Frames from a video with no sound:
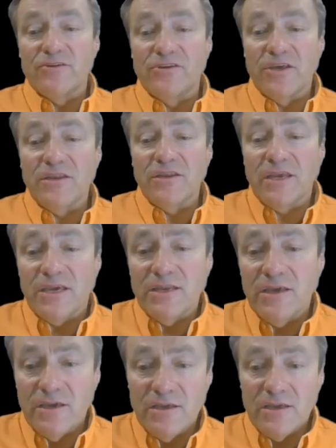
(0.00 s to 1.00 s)
did
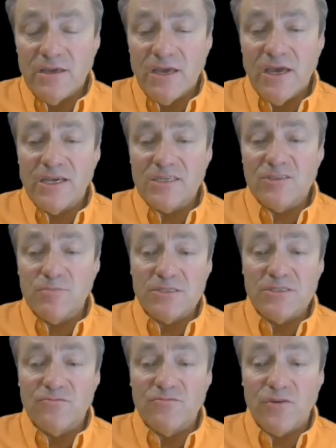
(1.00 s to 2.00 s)
need an
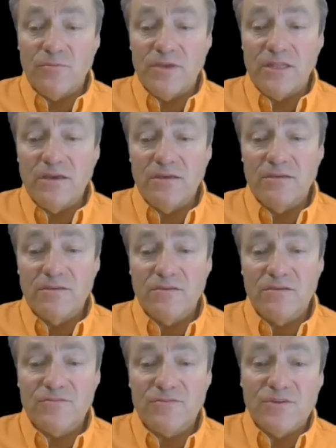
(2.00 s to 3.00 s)
explicit formula
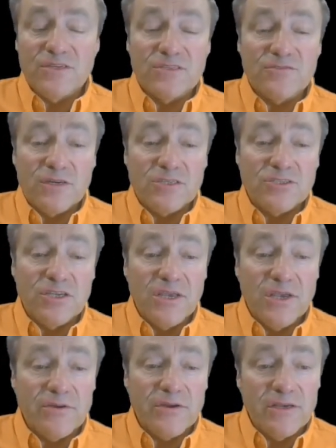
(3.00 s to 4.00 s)
for this function,
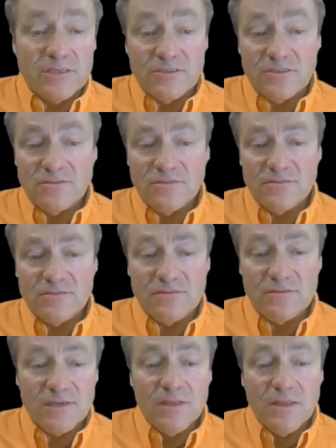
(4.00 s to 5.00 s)
here it is.
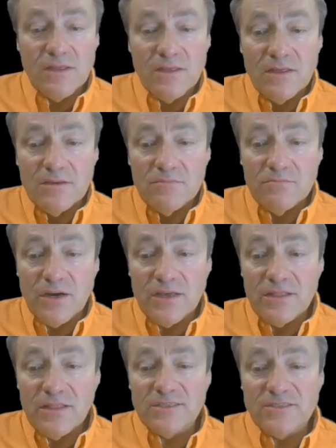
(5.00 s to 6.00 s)

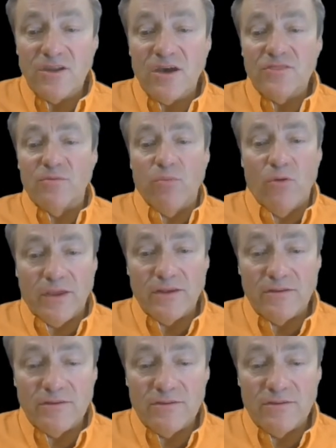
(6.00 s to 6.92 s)
But that's not the point.